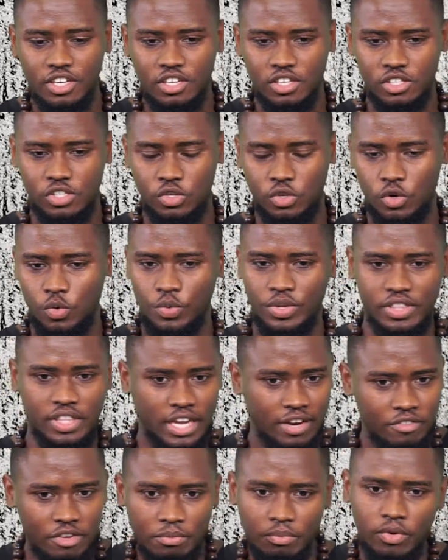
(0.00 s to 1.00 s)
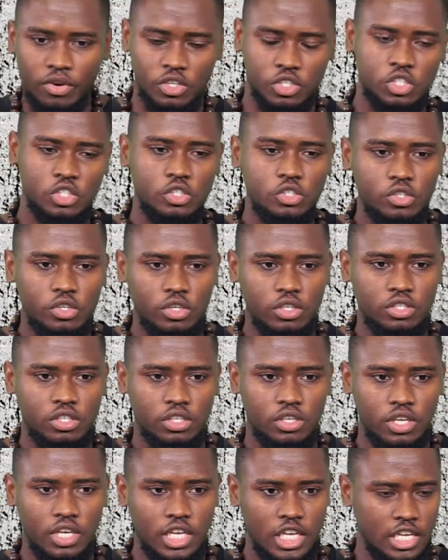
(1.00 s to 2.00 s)
So with every brush stroke,
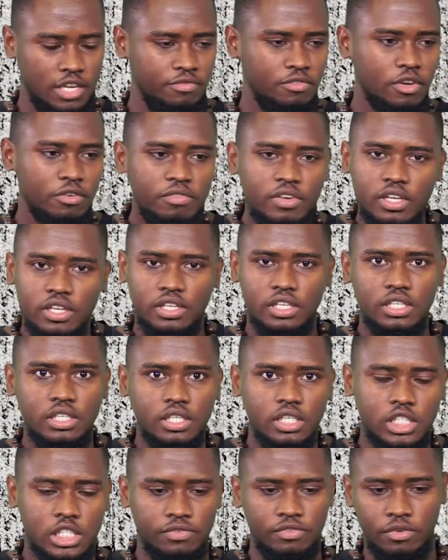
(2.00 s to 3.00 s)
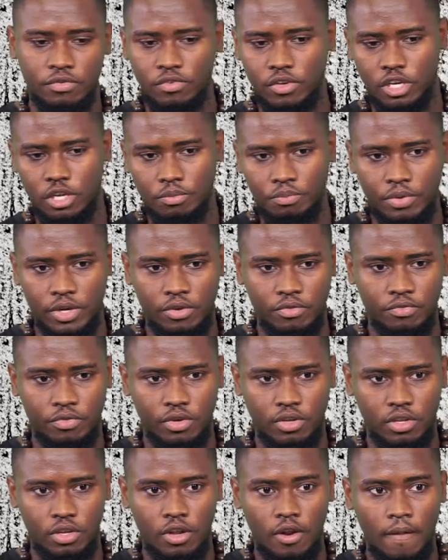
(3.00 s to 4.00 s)
if you're feeling hurt, if you're feeling
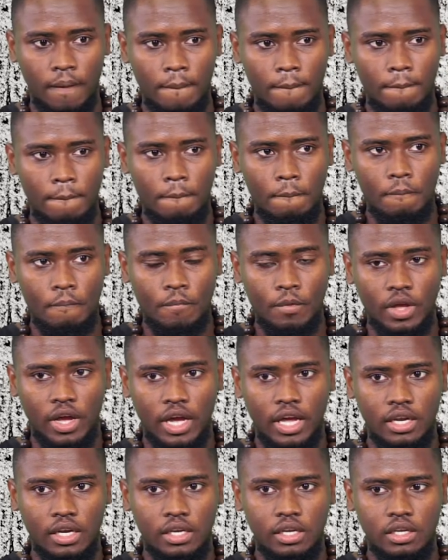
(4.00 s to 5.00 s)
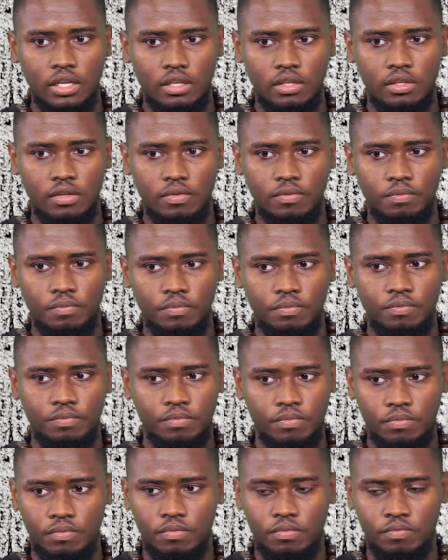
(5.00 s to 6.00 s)
painful, and
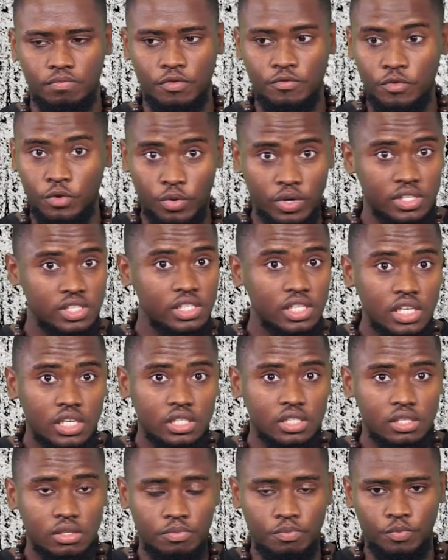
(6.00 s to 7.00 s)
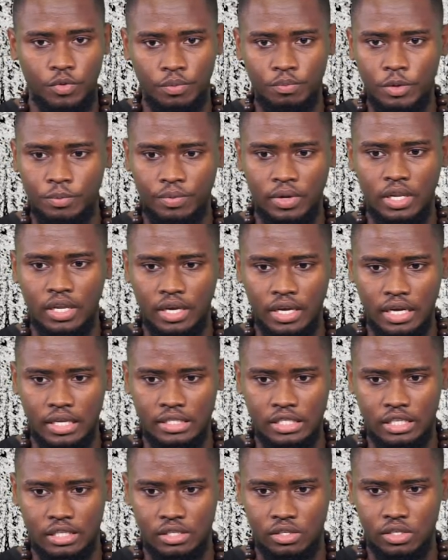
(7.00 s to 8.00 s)
the viewers see it, when people look
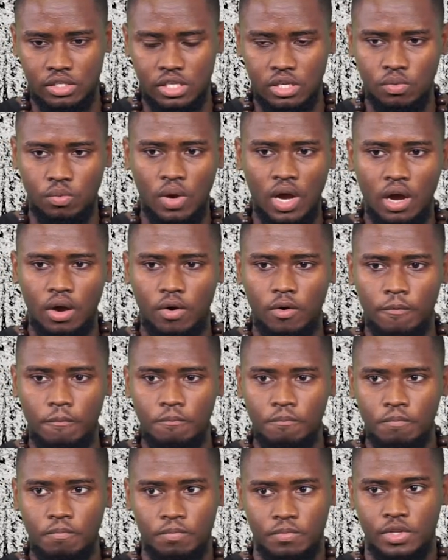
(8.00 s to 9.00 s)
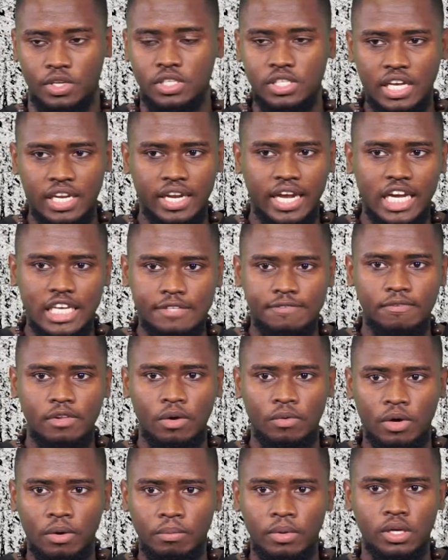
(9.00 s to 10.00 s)
at it, they'll say, wow, this is a nice
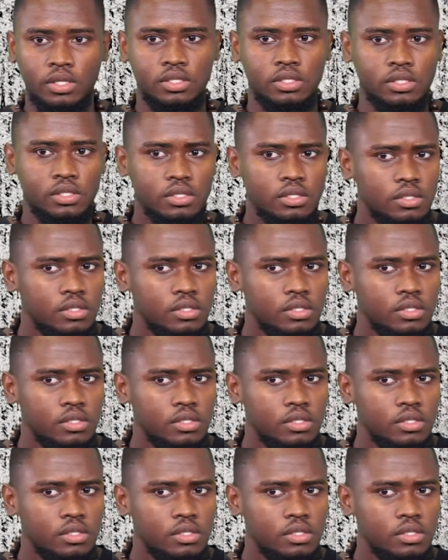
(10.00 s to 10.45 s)
flower, but